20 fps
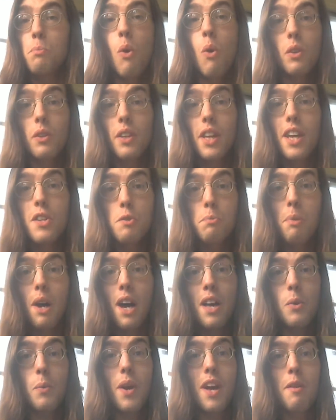More leaks,
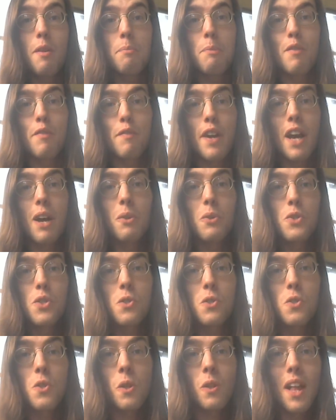by the way, have been found
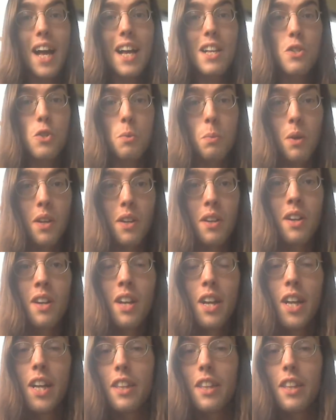since the last one,